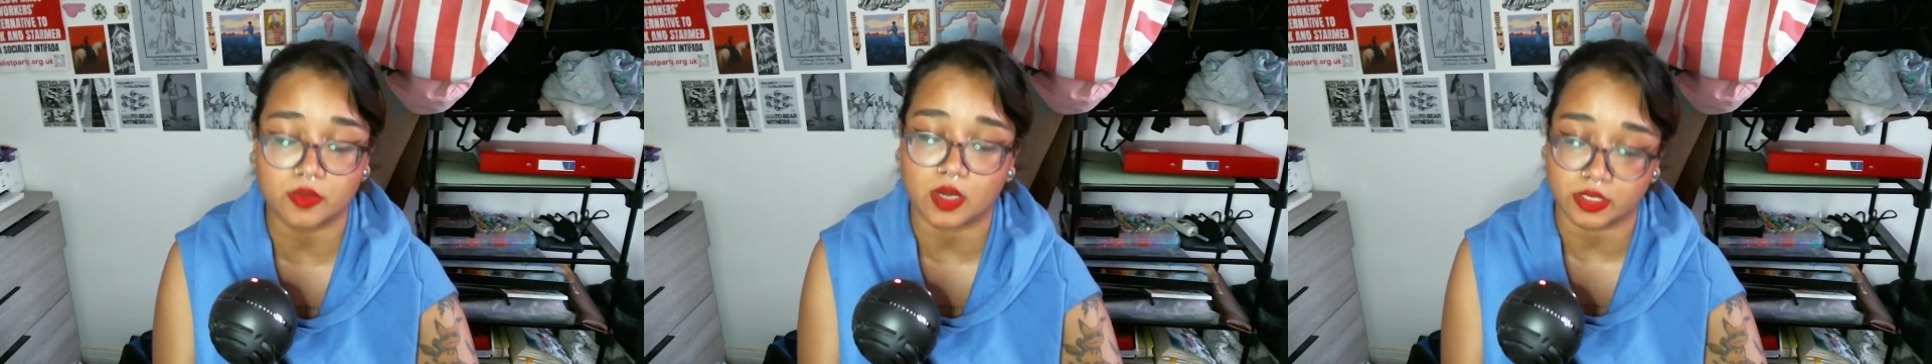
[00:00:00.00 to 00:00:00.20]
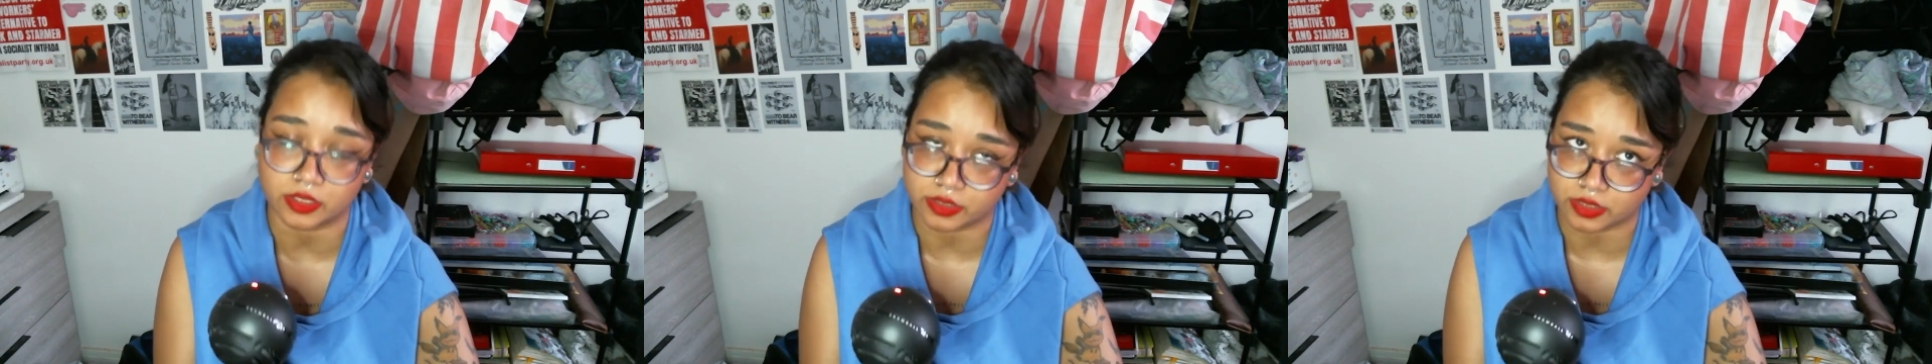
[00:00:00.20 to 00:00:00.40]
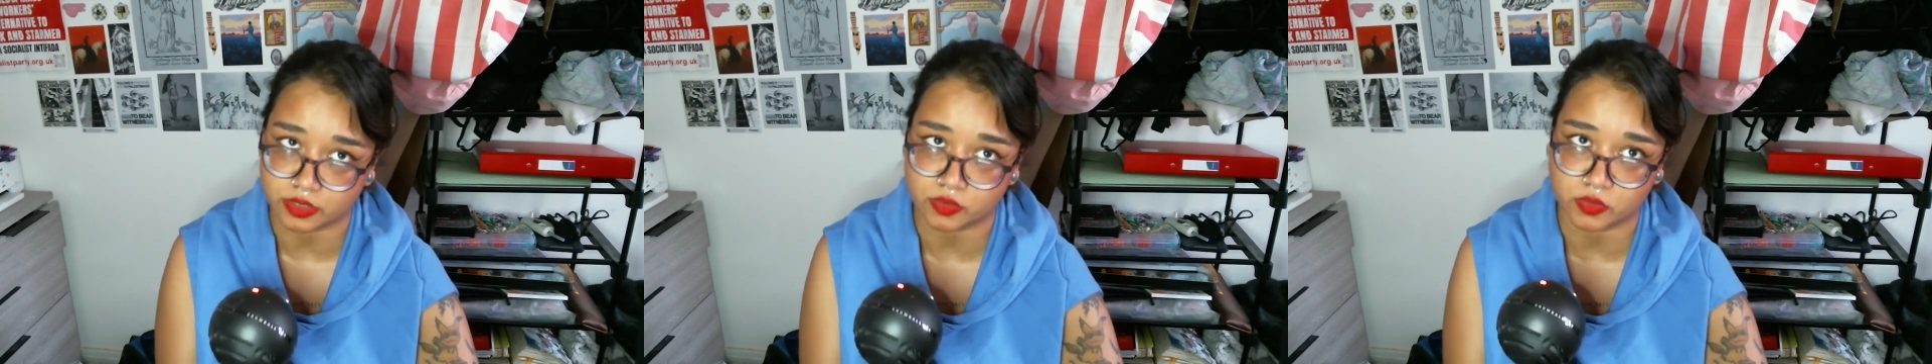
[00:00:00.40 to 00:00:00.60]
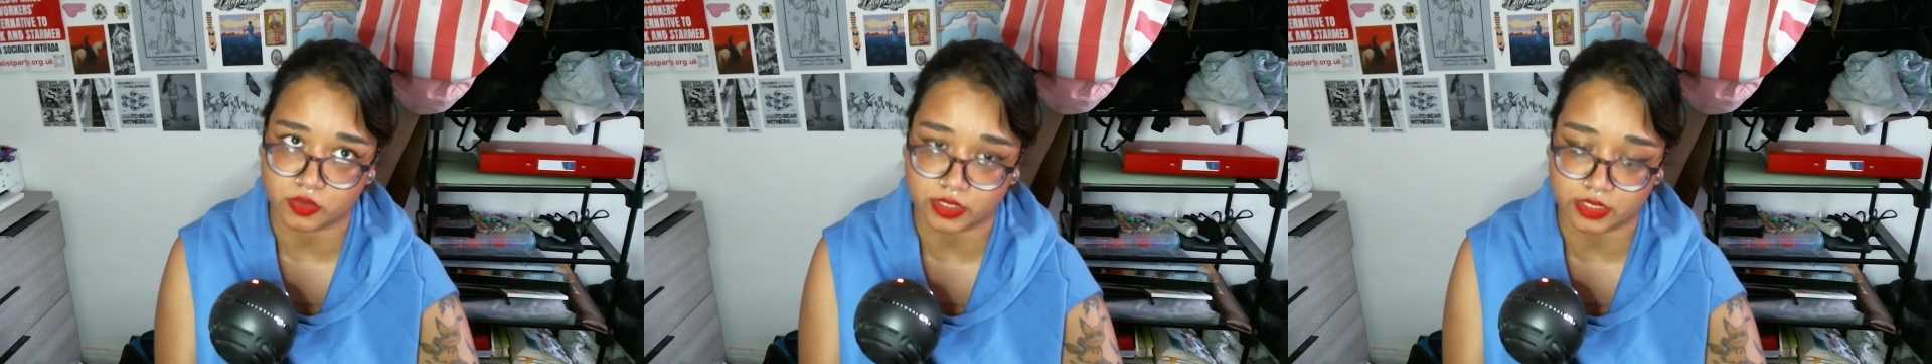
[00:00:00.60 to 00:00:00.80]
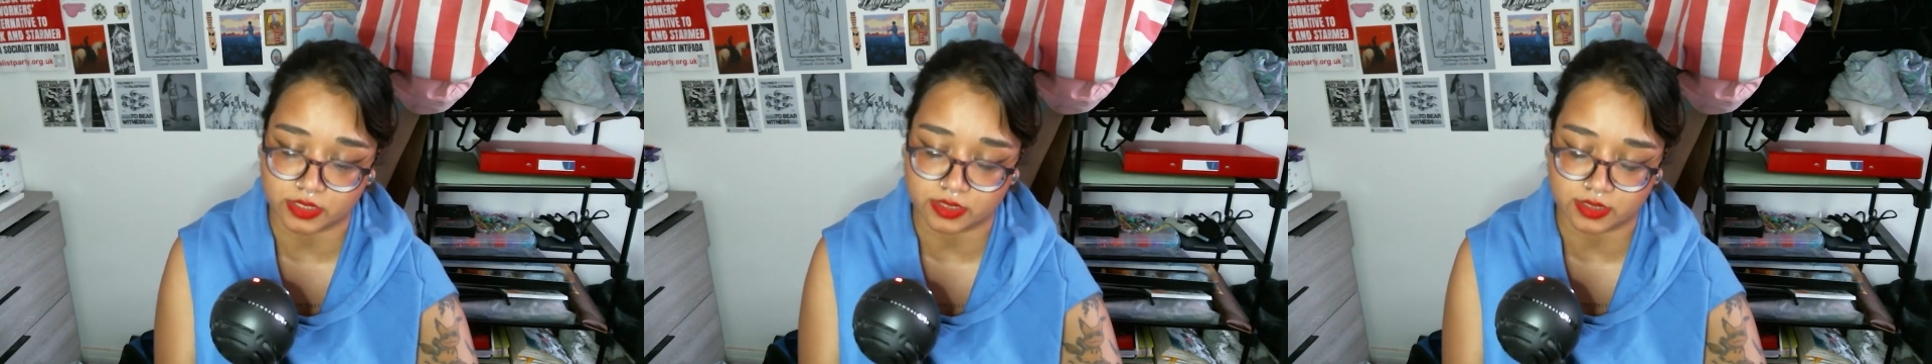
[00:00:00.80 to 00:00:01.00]
under the
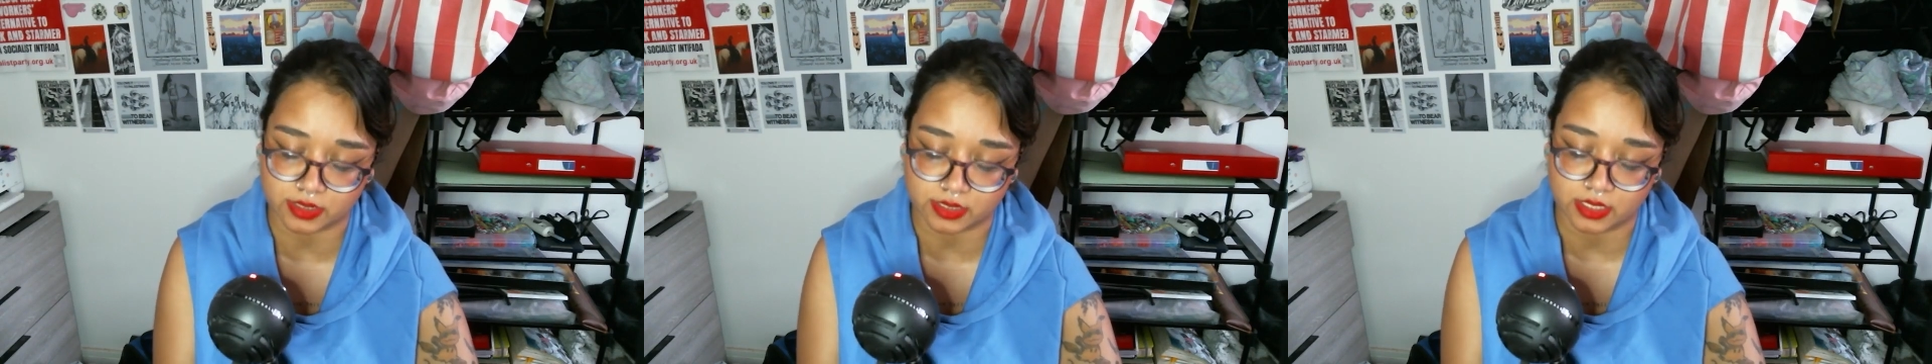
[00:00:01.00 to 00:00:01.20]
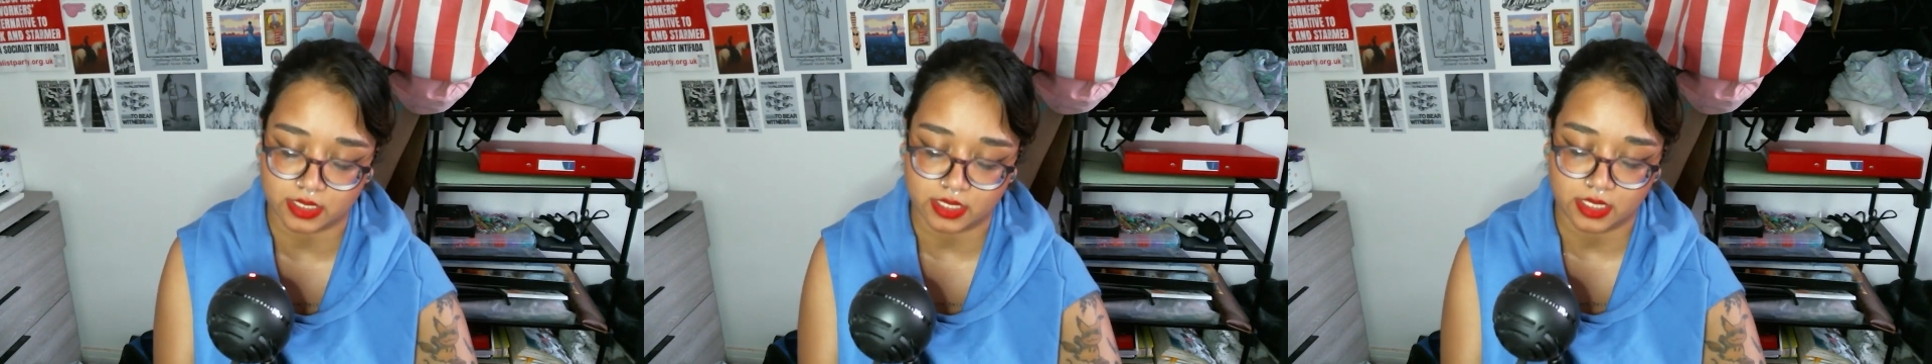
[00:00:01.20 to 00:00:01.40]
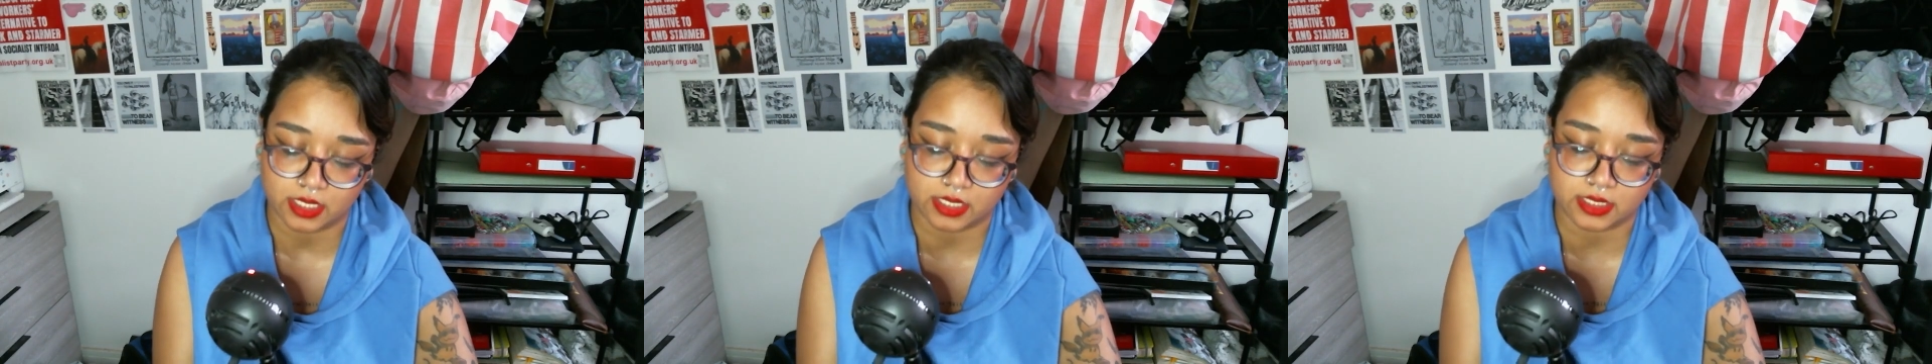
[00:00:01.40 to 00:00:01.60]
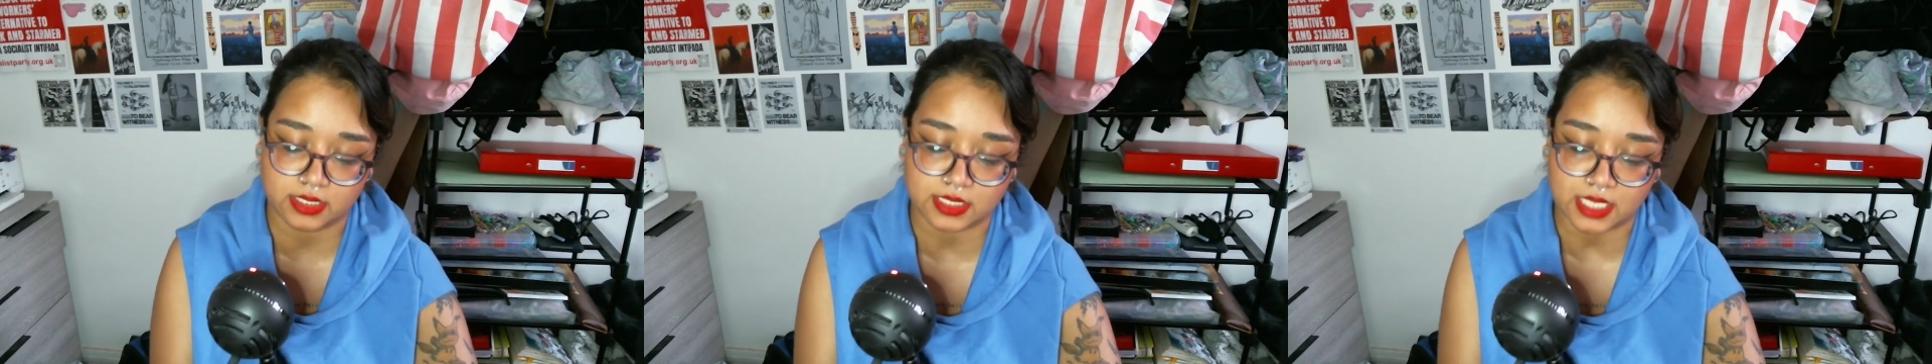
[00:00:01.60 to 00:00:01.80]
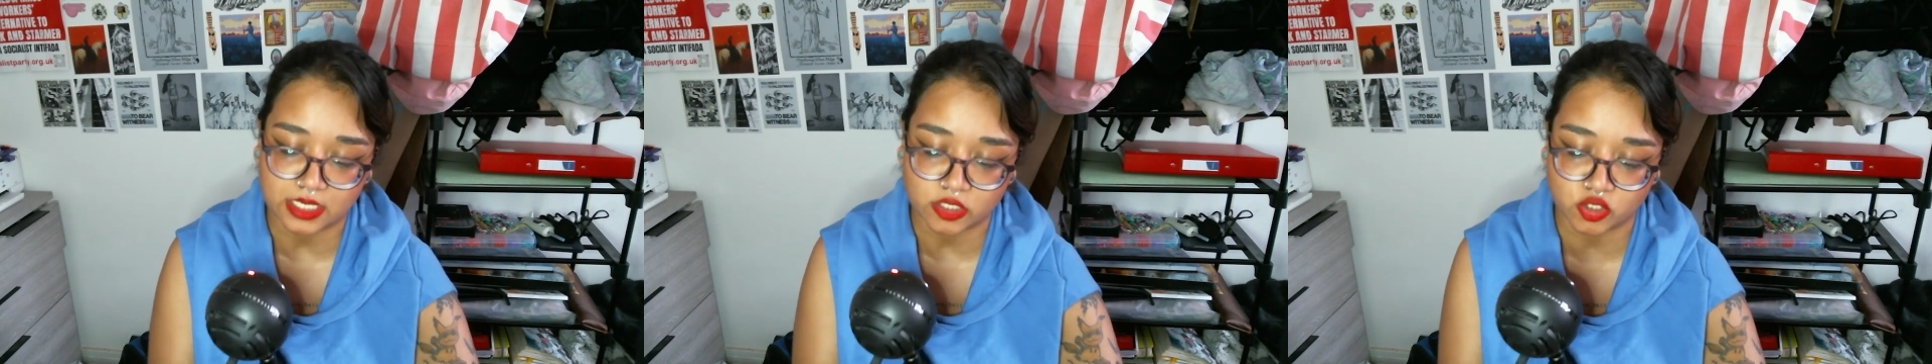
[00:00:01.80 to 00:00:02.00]
sources
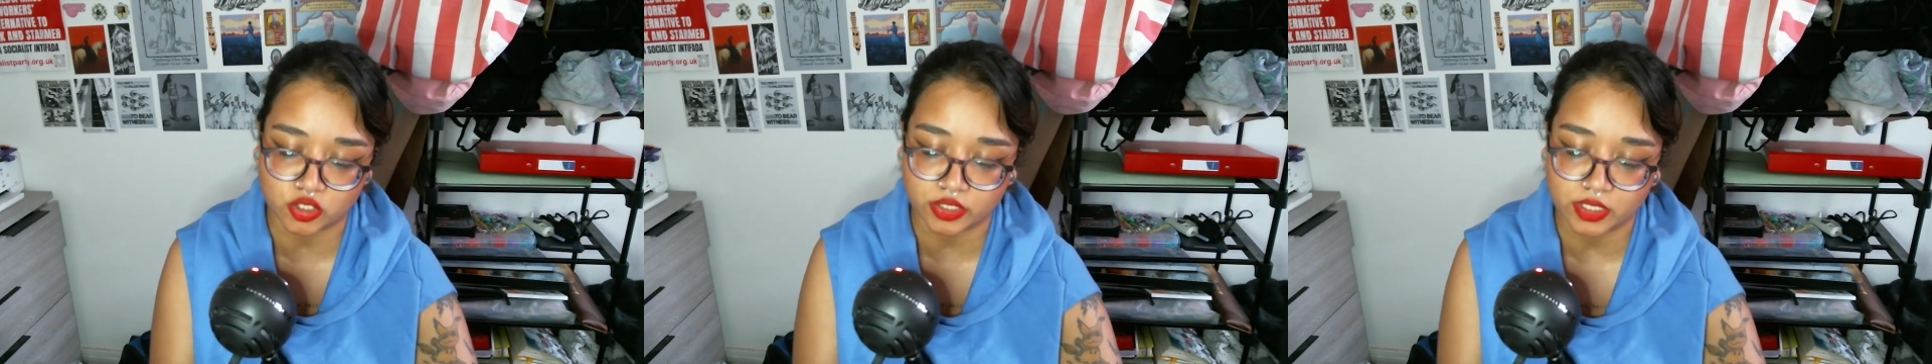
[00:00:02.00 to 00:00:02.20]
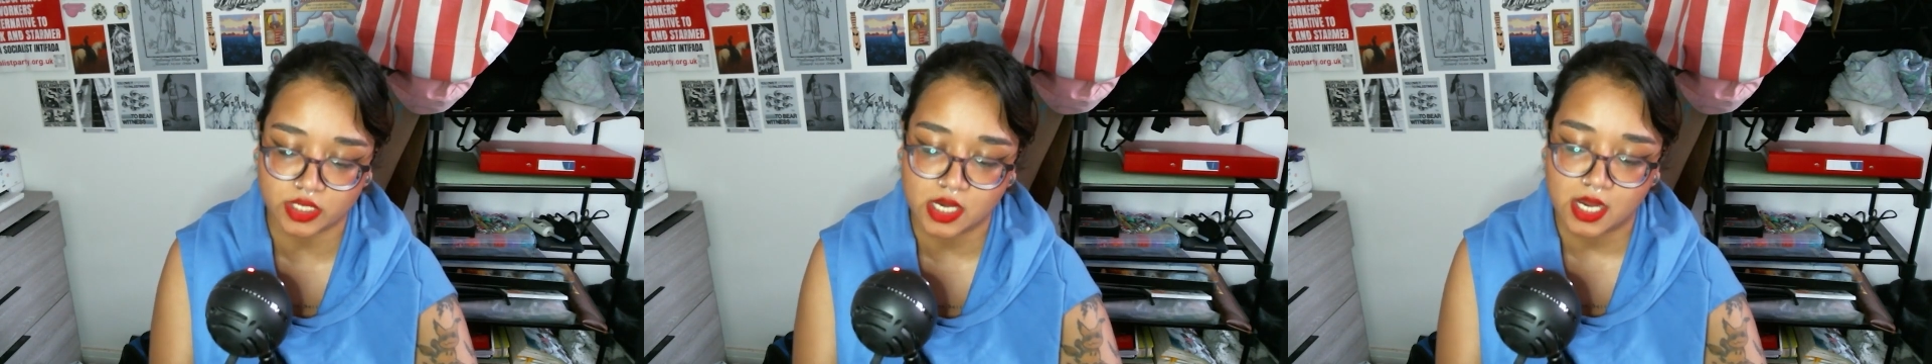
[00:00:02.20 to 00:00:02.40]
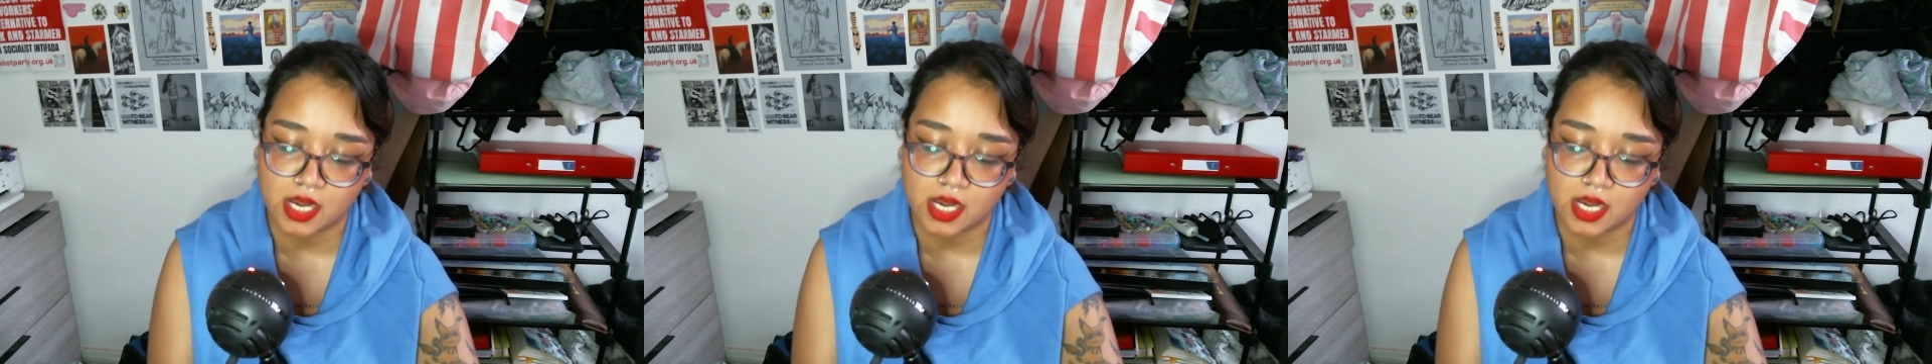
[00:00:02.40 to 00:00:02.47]
section.